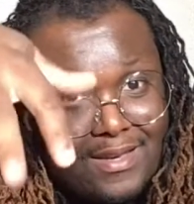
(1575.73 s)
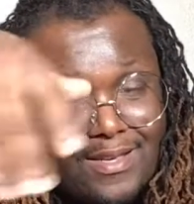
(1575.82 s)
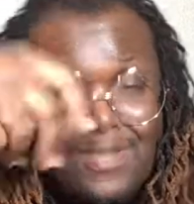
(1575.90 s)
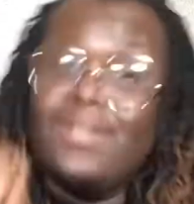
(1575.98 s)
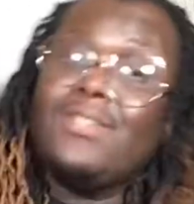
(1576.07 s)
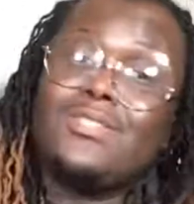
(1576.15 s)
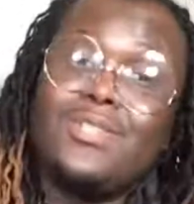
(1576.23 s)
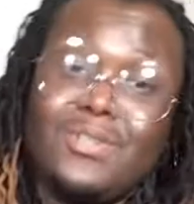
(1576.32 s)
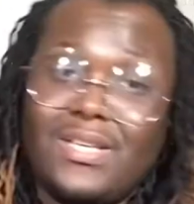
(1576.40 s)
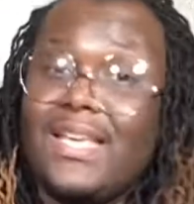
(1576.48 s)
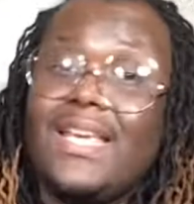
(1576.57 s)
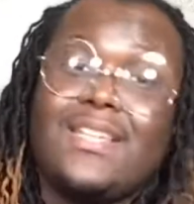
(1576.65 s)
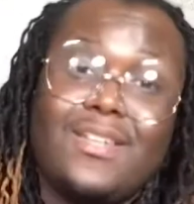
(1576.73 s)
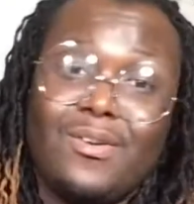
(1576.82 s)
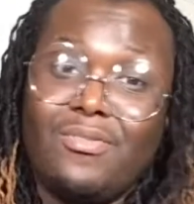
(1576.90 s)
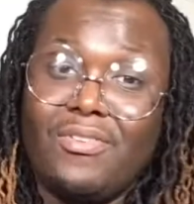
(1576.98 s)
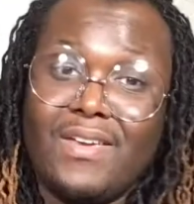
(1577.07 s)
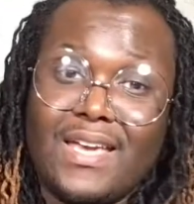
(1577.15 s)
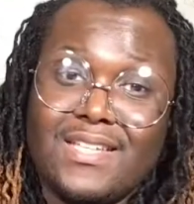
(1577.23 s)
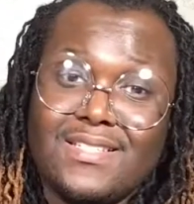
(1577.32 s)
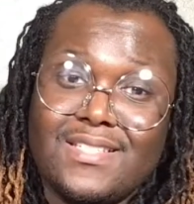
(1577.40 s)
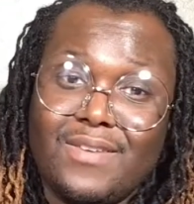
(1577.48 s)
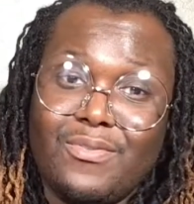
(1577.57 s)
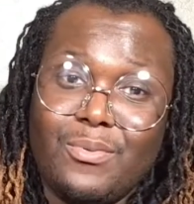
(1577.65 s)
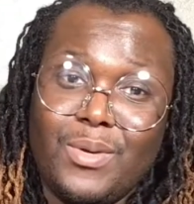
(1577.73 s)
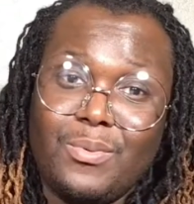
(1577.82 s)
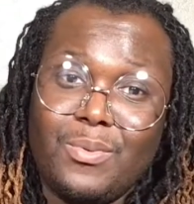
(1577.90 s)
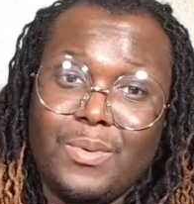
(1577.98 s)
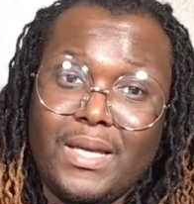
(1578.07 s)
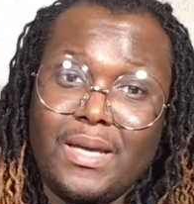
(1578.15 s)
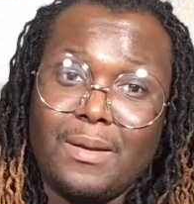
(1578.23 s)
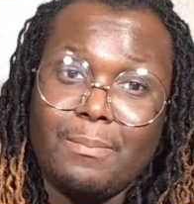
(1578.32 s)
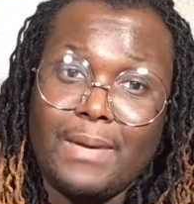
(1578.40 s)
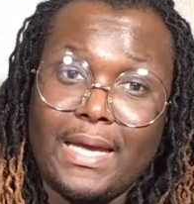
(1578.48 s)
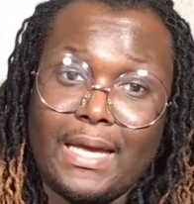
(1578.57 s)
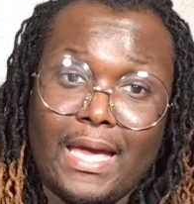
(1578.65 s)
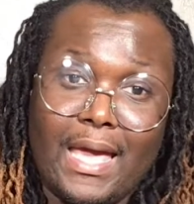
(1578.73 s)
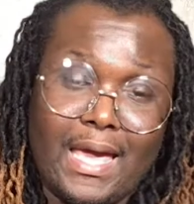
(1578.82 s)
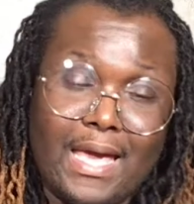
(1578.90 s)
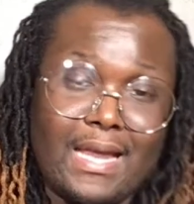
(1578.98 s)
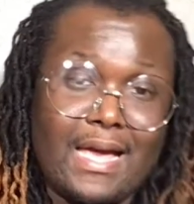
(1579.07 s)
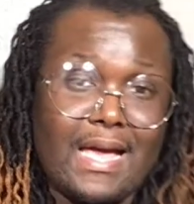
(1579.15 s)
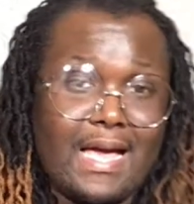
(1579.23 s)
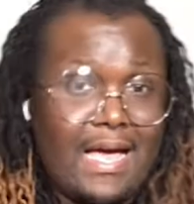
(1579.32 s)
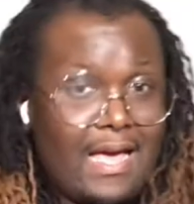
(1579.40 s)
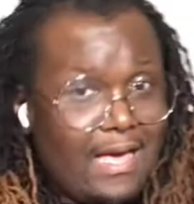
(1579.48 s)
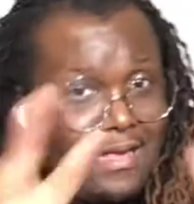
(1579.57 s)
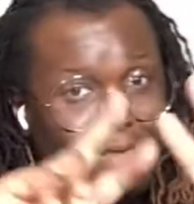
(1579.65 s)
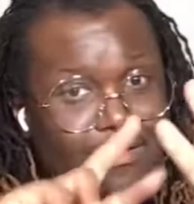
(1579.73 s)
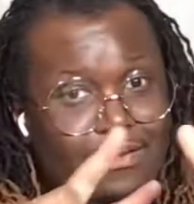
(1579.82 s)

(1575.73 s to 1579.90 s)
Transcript: so you can get notifications every week when we come back. And I holla.